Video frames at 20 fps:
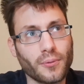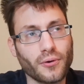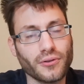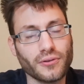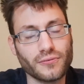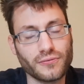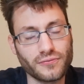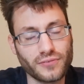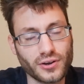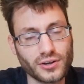on the
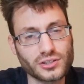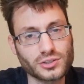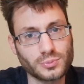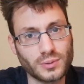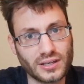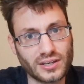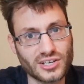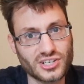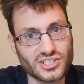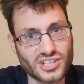first
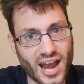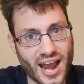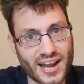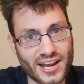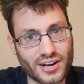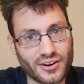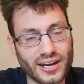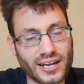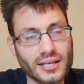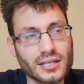week of
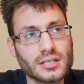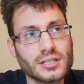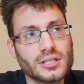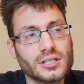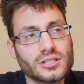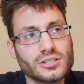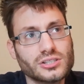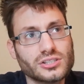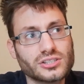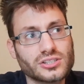January.
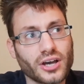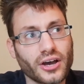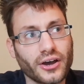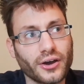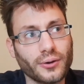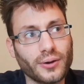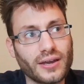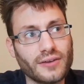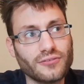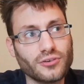
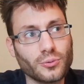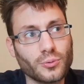So if you're